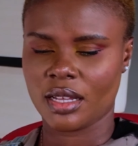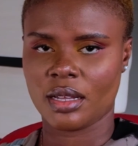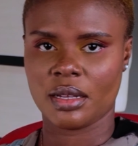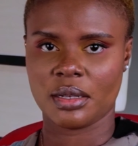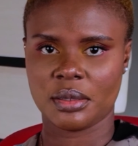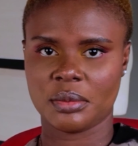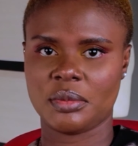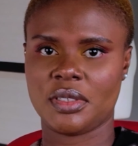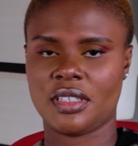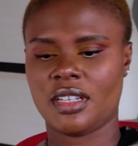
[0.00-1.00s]
Um
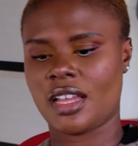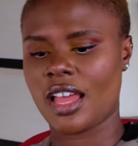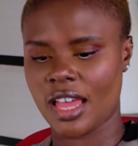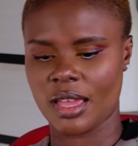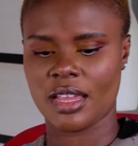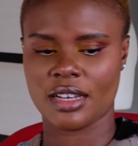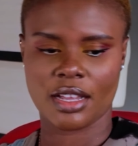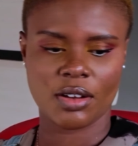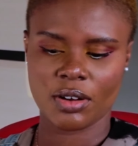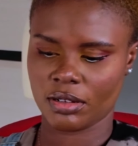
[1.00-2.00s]
I
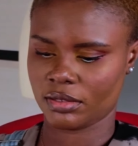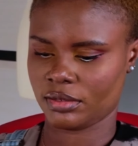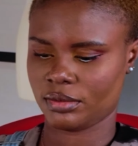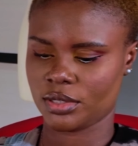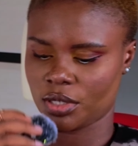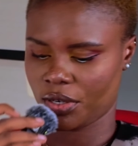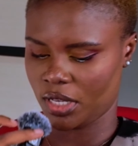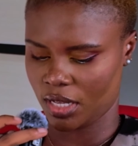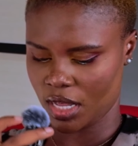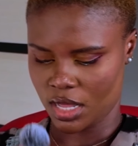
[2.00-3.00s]
now
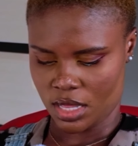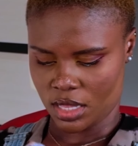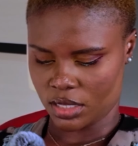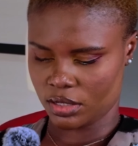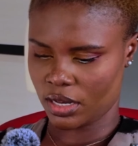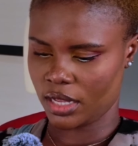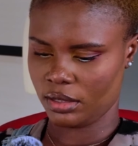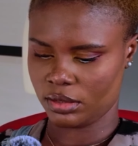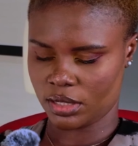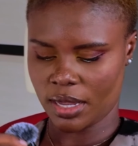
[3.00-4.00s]
sorry. Should
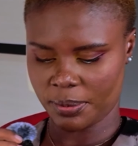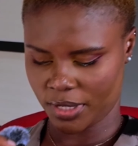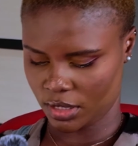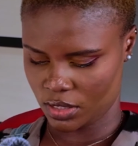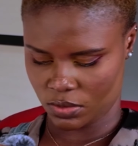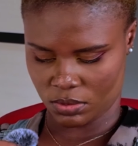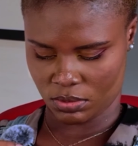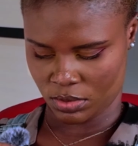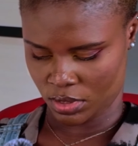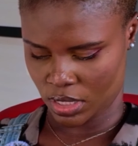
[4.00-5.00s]
I pin
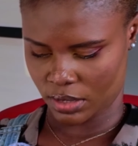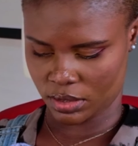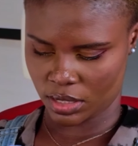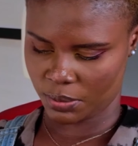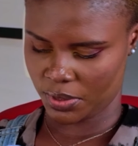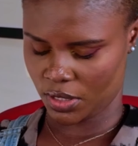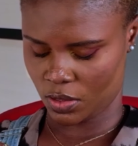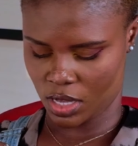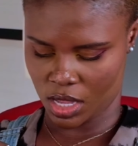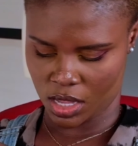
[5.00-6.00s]
you? Should I pin
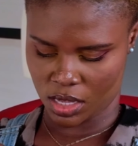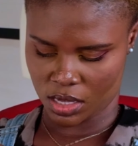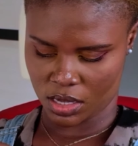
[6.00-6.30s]
you here?